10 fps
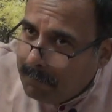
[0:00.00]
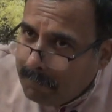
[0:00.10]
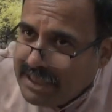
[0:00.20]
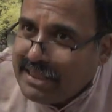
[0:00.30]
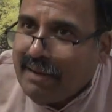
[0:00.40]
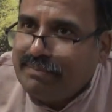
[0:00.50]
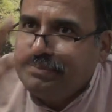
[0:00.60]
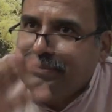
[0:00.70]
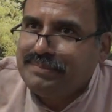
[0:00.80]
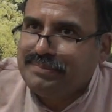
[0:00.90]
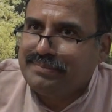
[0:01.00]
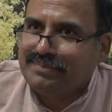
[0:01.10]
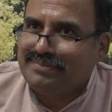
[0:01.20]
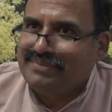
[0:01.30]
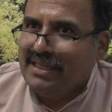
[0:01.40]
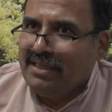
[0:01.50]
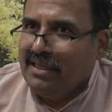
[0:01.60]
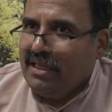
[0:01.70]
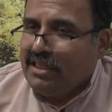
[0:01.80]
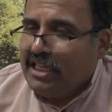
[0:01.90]
mithya.
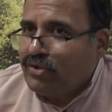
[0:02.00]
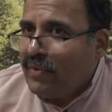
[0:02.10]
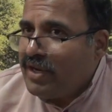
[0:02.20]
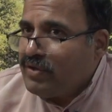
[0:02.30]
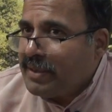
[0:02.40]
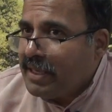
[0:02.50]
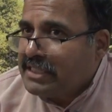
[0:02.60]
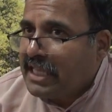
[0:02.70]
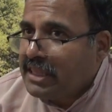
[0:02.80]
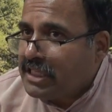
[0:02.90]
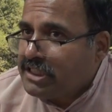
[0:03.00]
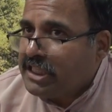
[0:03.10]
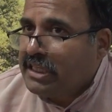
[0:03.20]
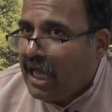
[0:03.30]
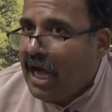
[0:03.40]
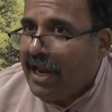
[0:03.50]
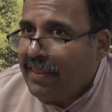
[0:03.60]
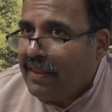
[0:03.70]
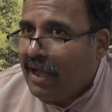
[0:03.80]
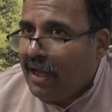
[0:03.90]
That's why when you say Sat Chit
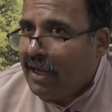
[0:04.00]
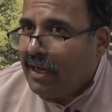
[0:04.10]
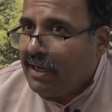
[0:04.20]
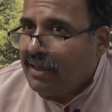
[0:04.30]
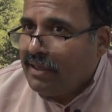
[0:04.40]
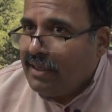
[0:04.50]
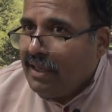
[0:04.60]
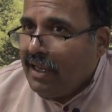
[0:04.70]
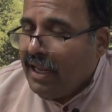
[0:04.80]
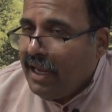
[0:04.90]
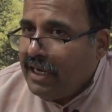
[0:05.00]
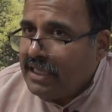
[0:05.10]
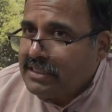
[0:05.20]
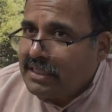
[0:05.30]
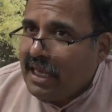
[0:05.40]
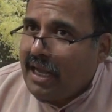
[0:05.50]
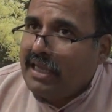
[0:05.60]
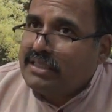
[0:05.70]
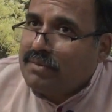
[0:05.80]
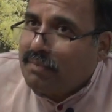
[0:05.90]
Ananda, it is
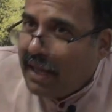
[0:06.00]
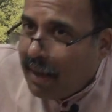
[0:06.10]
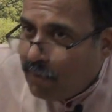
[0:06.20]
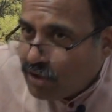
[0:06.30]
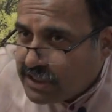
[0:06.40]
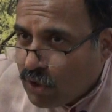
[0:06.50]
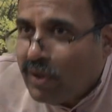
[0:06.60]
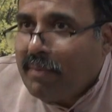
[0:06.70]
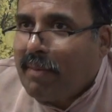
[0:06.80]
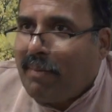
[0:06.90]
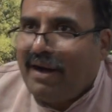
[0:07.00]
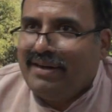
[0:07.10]
about Saguna Brahma.